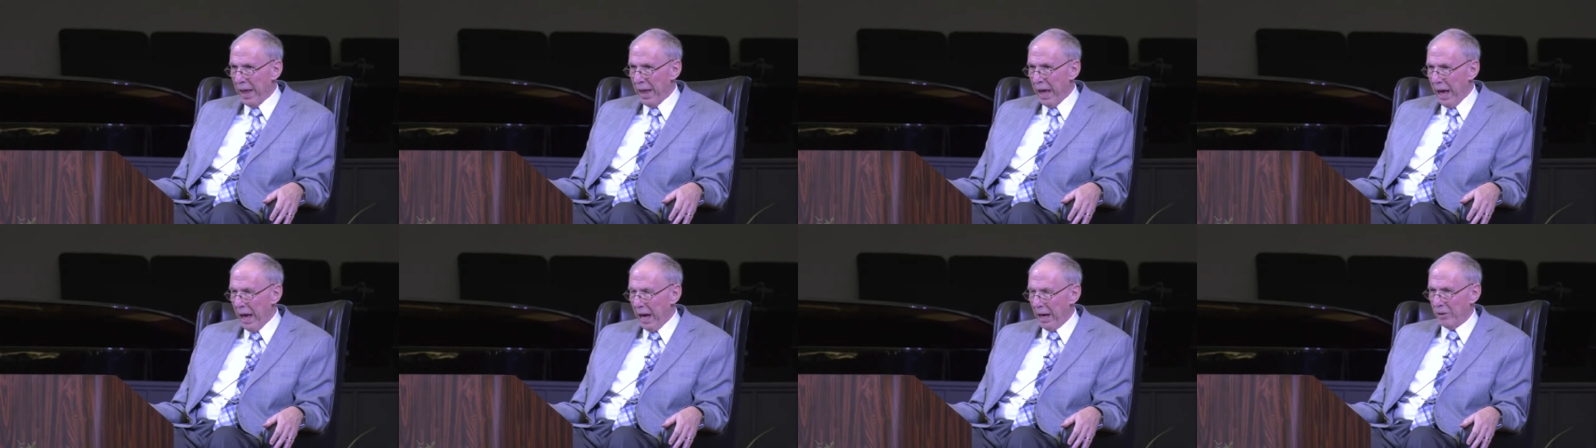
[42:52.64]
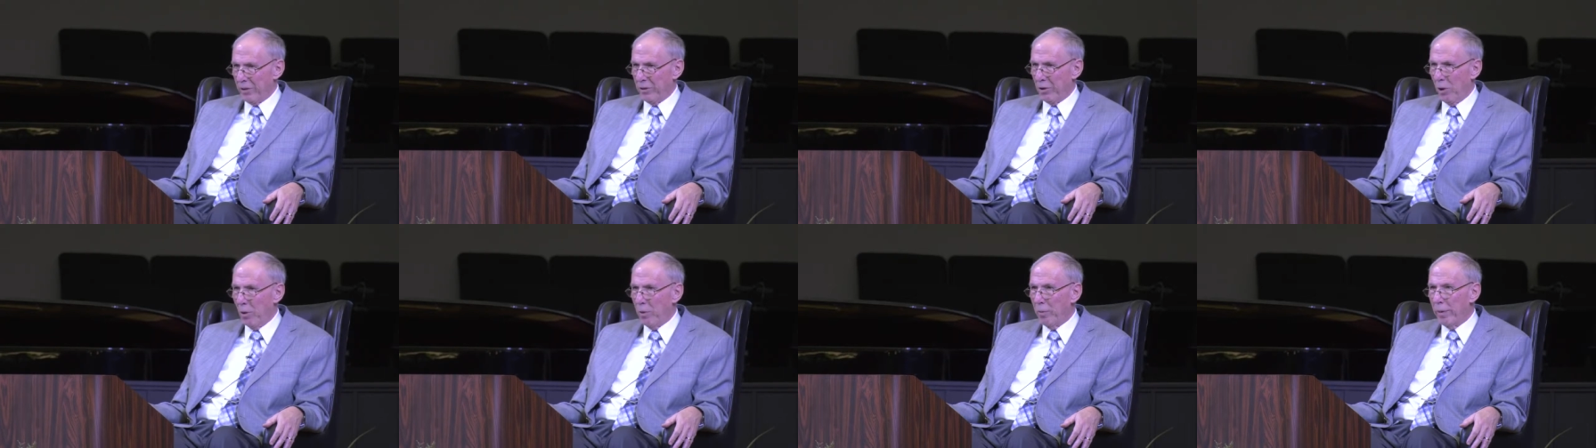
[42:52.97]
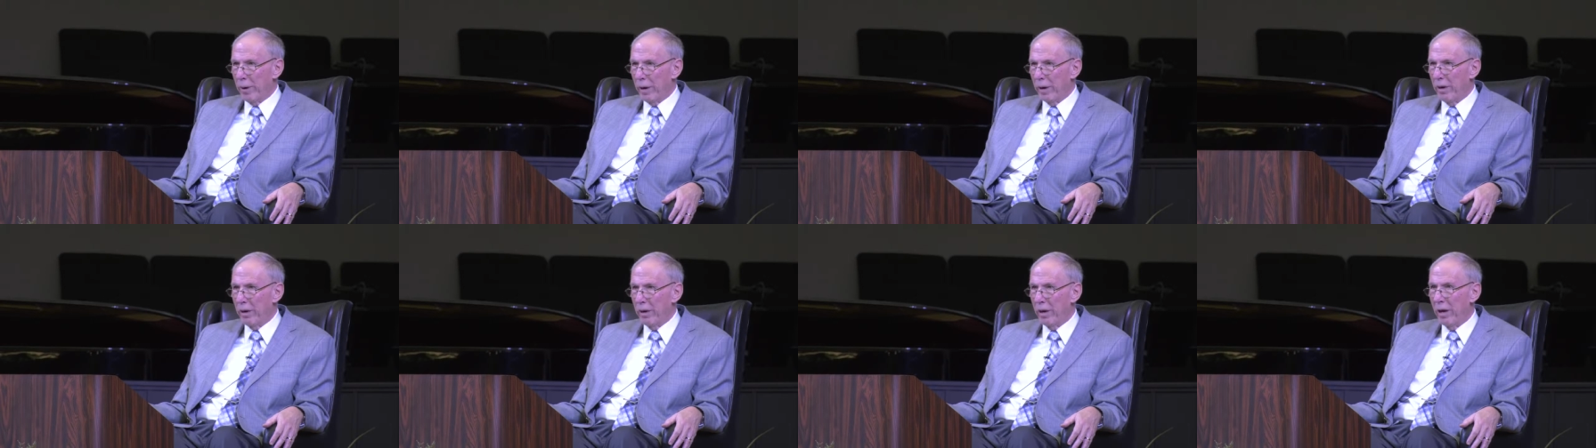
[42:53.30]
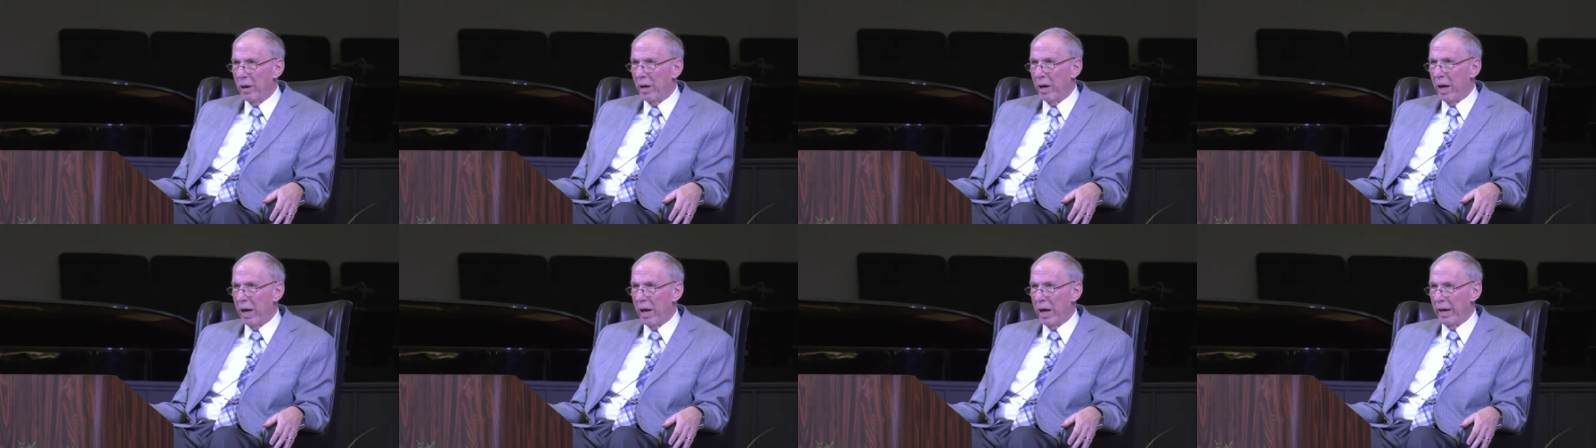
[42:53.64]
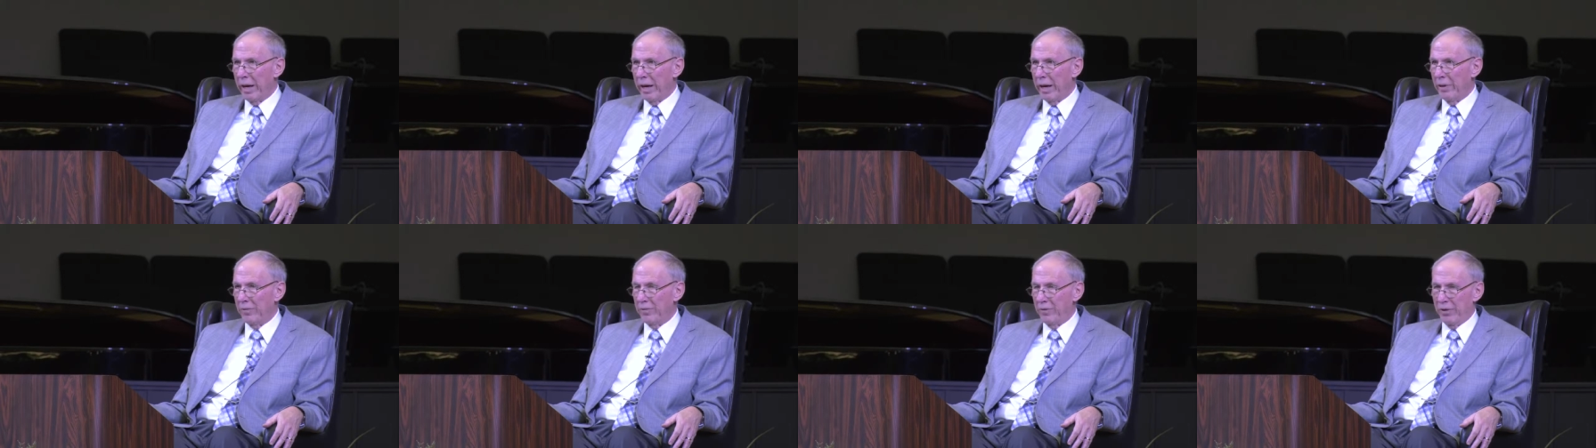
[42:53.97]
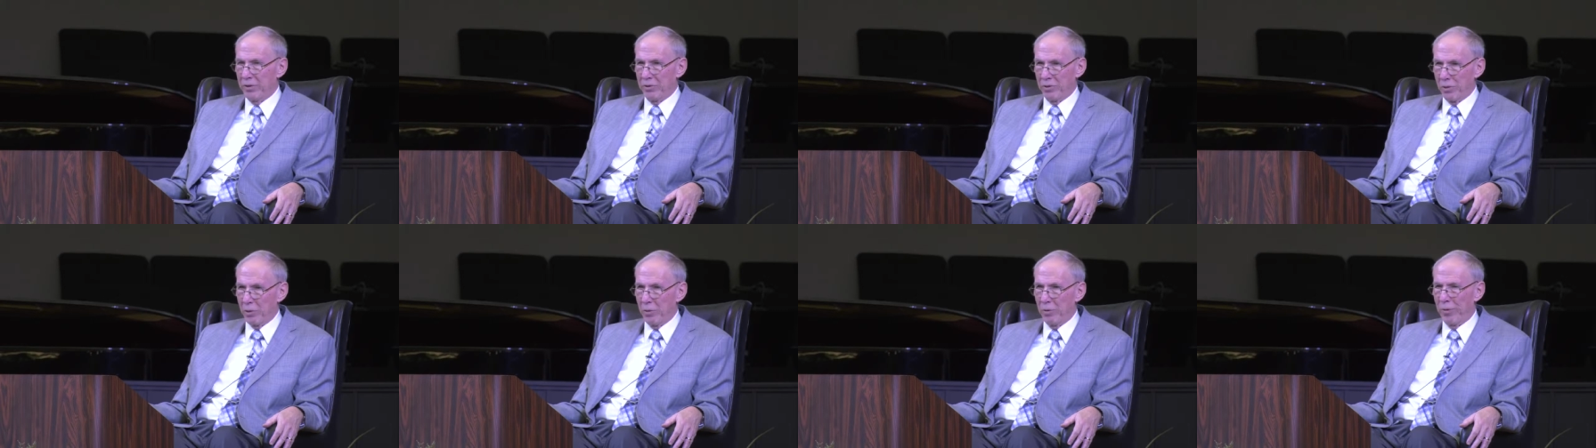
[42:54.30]
October. I get
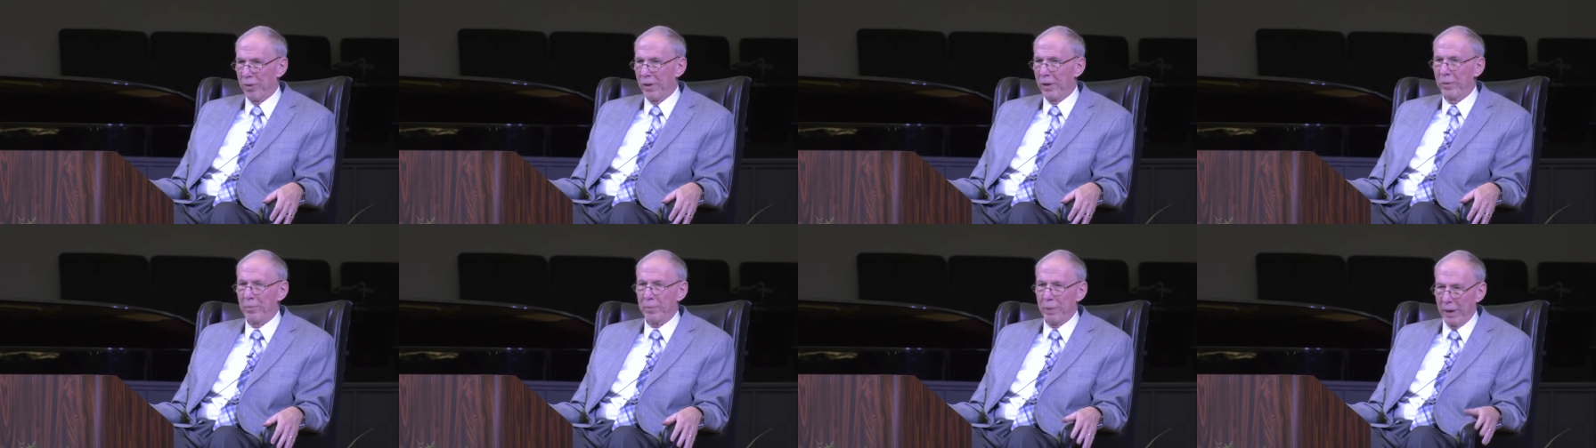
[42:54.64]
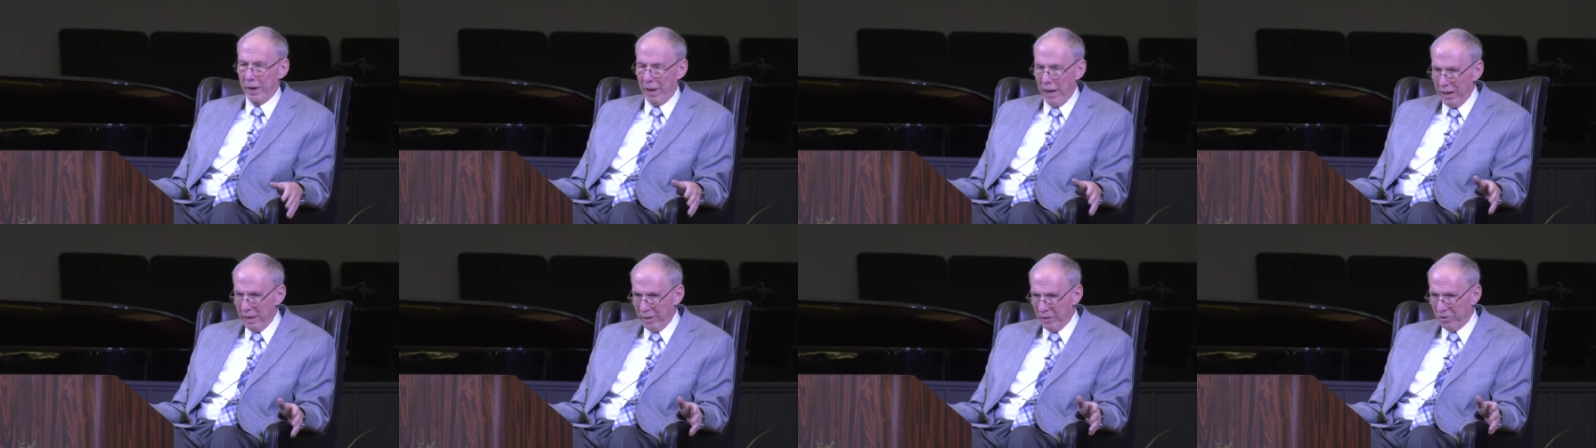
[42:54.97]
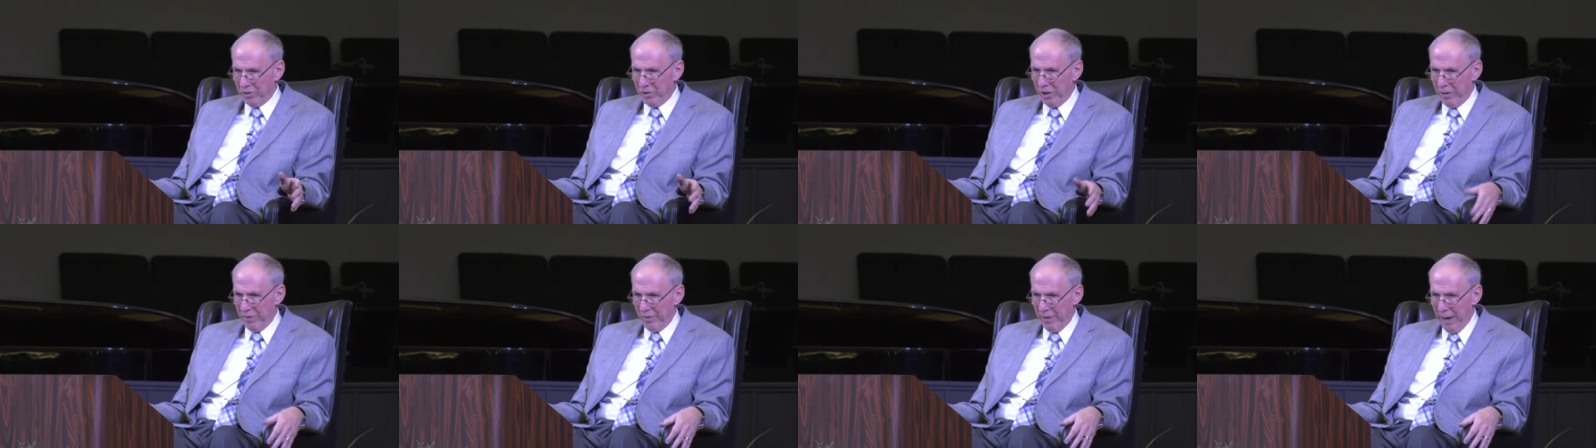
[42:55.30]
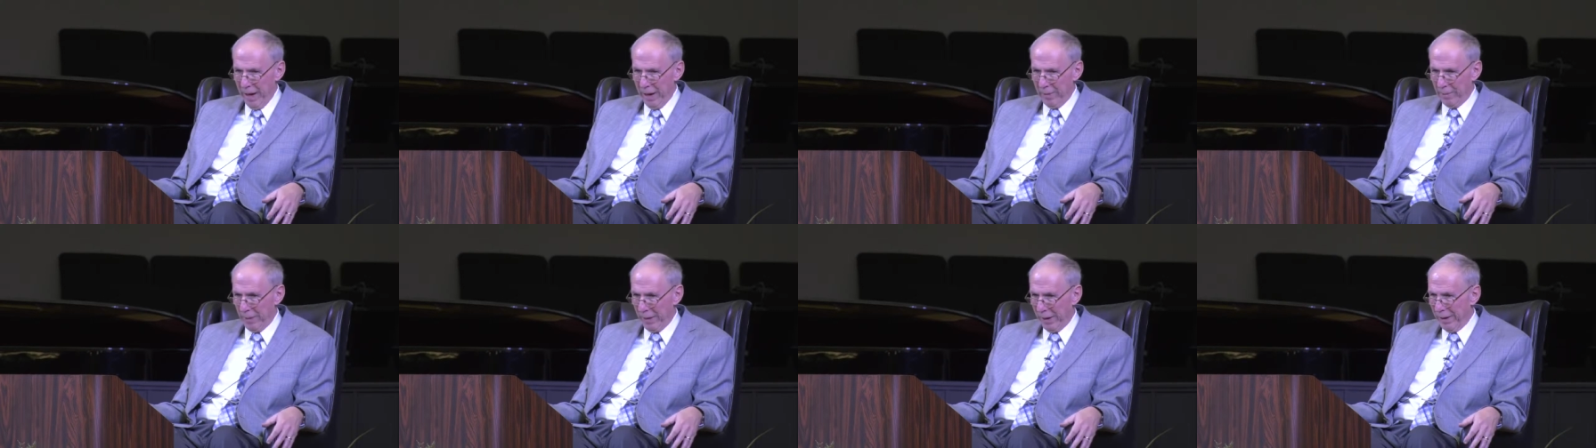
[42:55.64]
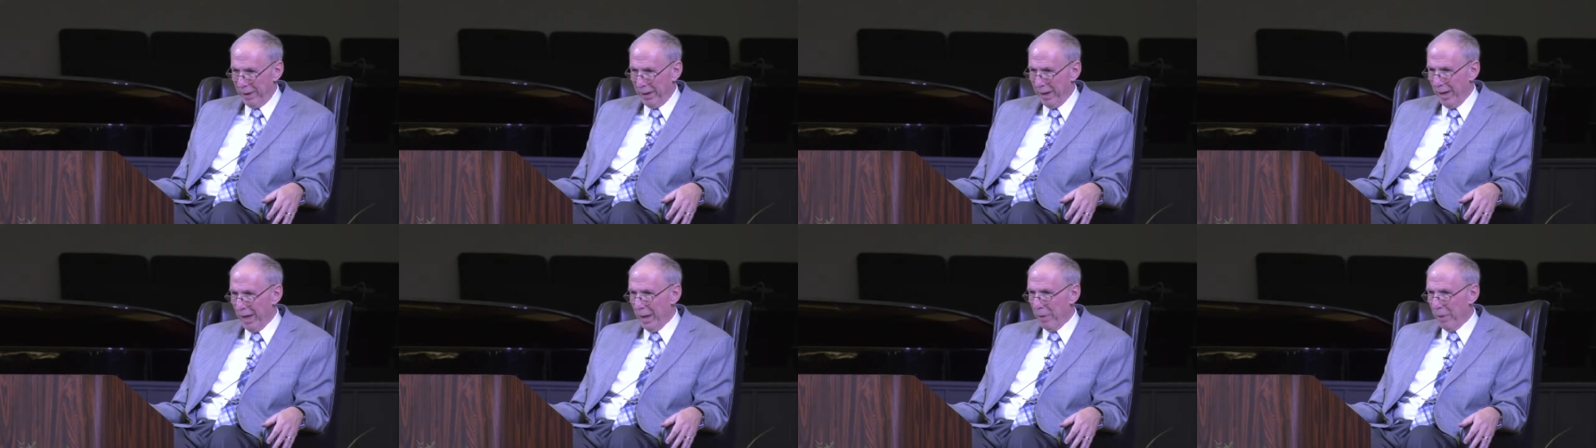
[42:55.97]
physical therapy, a lot of stuff happened,